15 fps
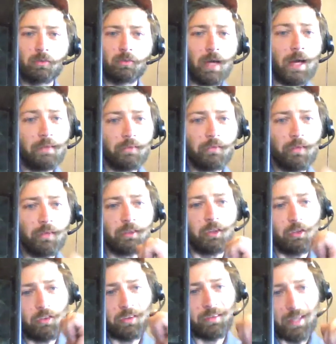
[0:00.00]
rather than
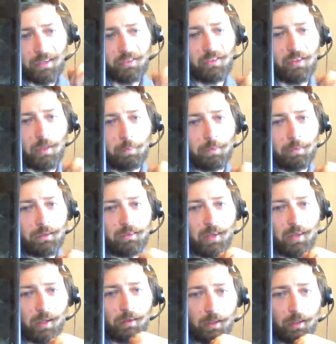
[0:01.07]
using that stippling
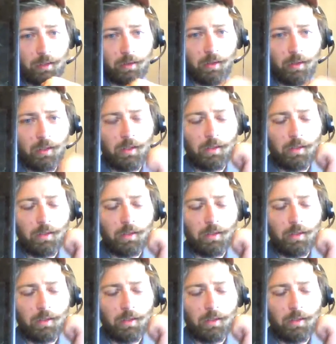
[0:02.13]
technique,